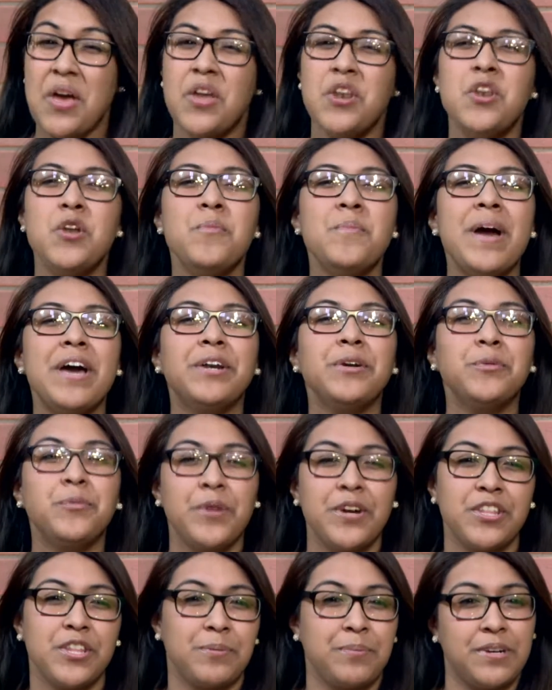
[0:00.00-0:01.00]
No matter
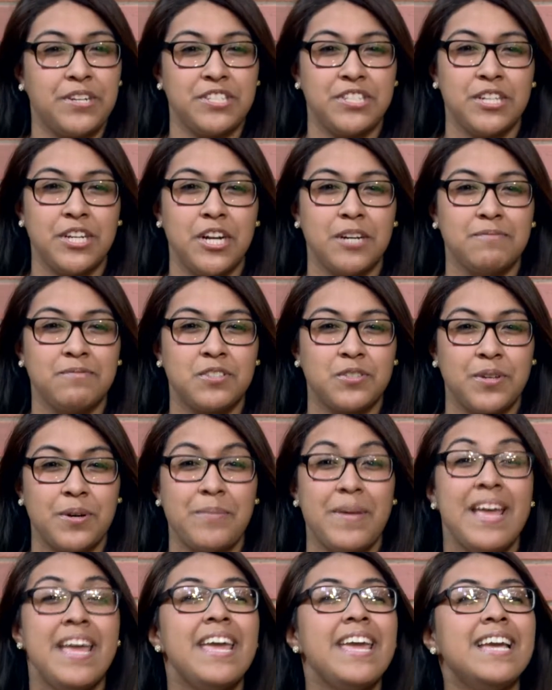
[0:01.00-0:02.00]
where the person comes from,
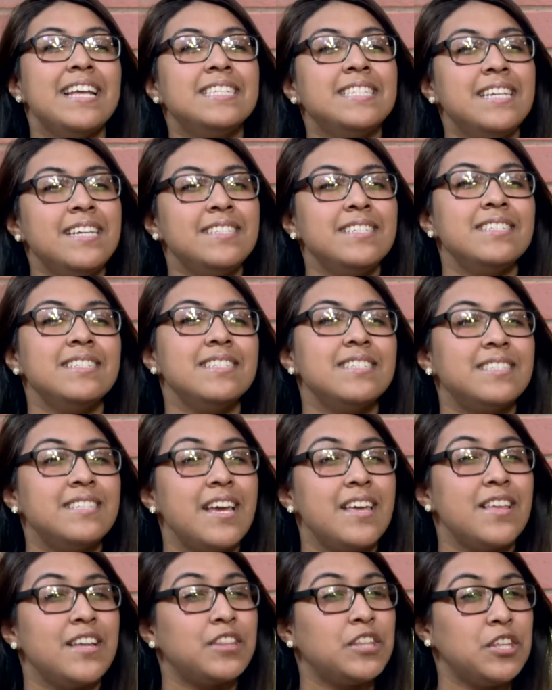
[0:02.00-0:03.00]
it's easy to
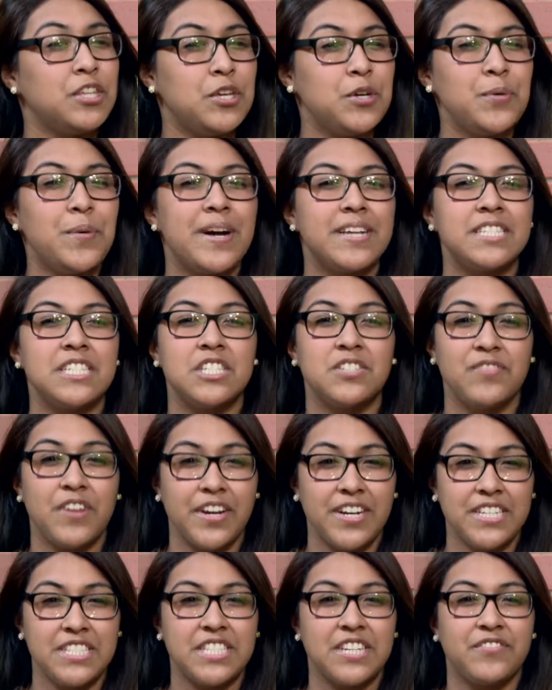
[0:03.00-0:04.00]
say that the U.S. is
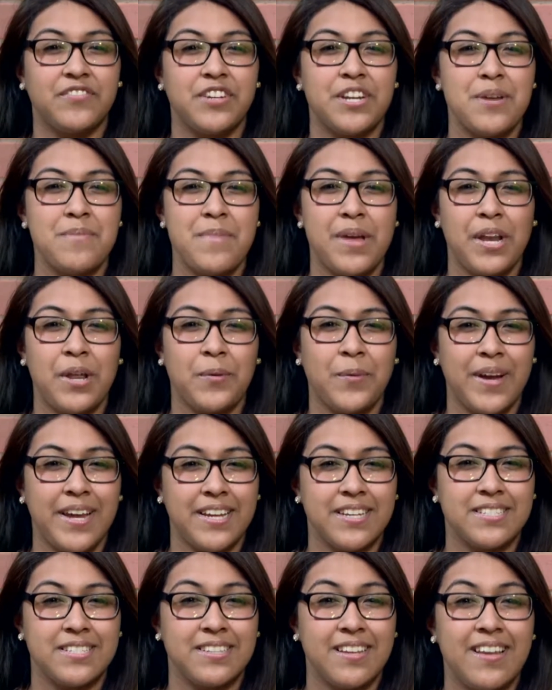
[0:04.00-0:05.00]
very different in many
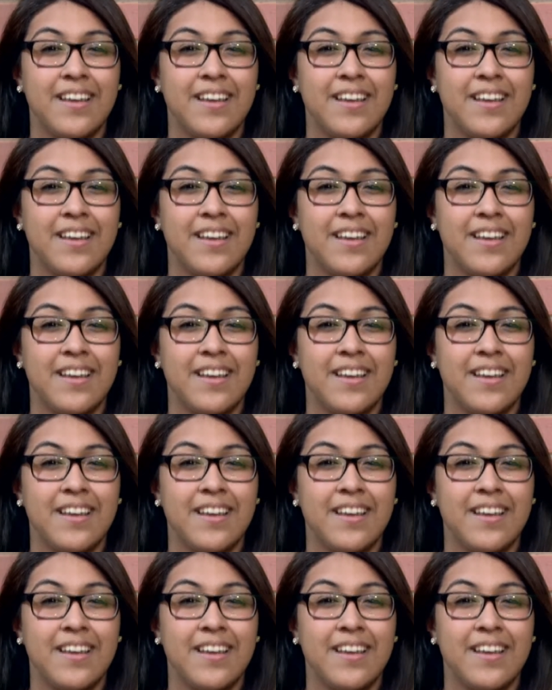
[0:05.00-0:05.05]
ways.